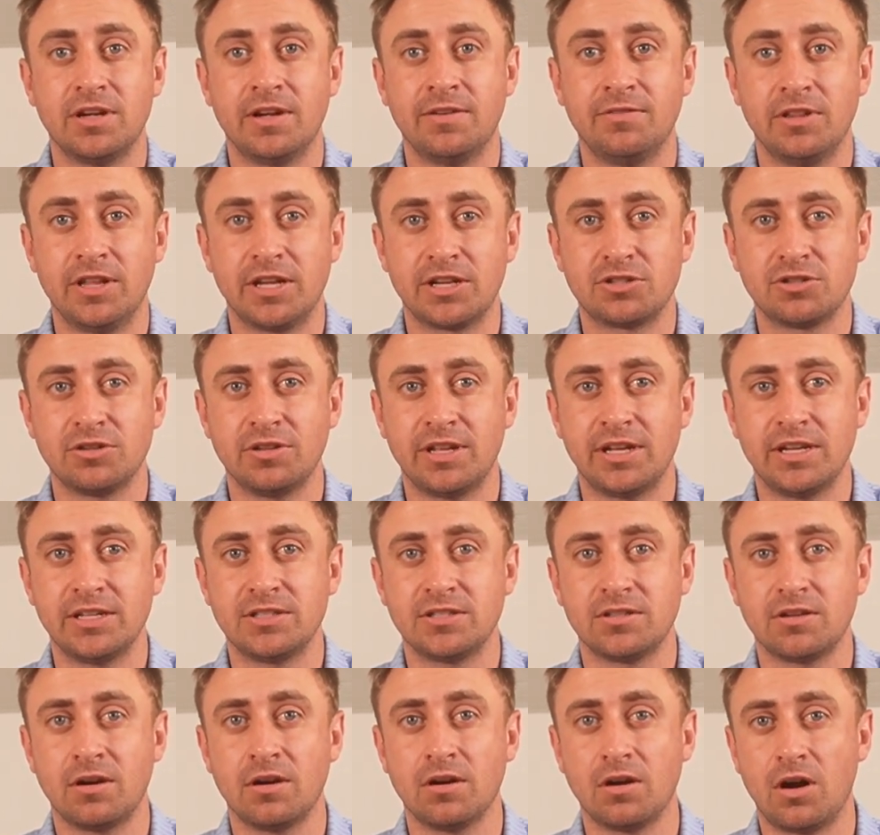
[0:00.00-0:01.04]
of
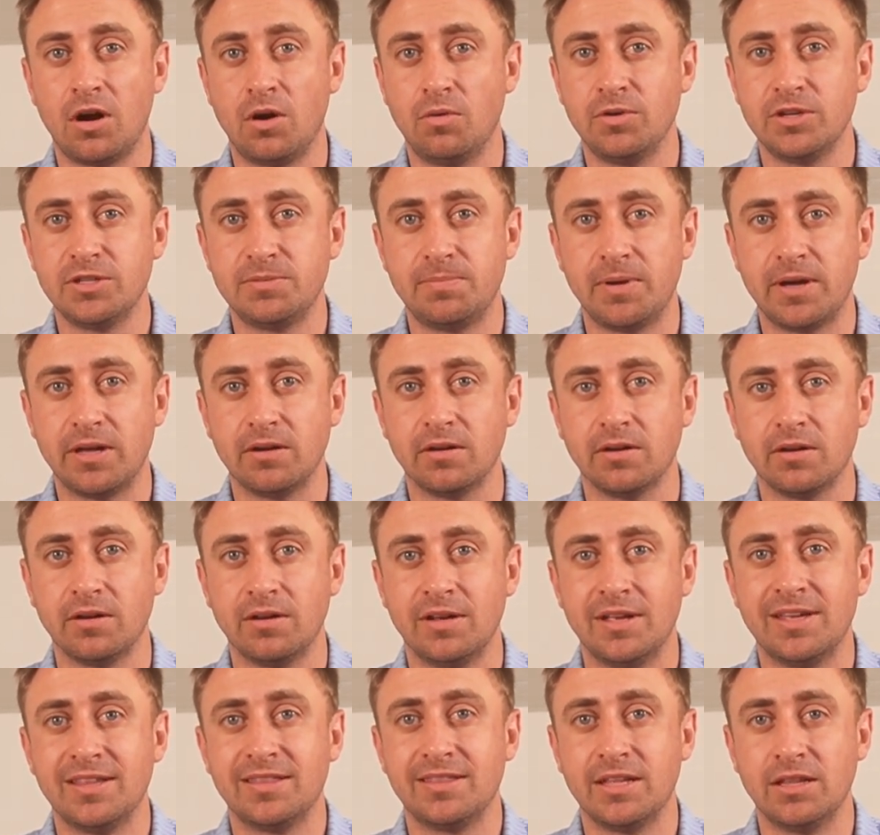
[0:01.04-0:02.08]
electrolytes are always better
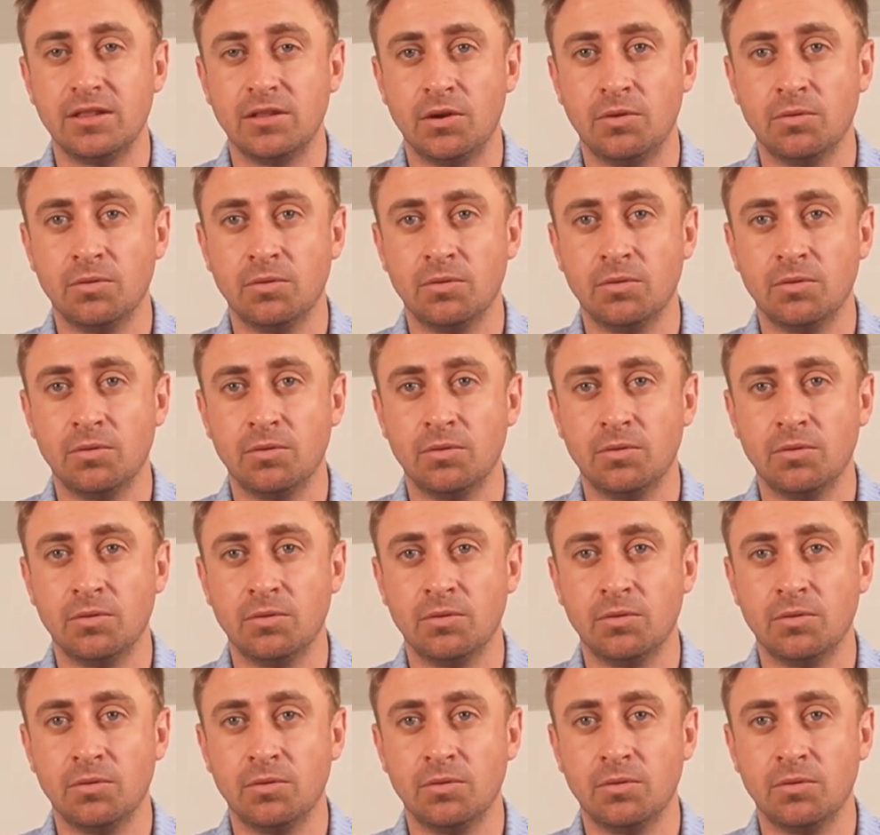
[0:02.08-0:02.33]
than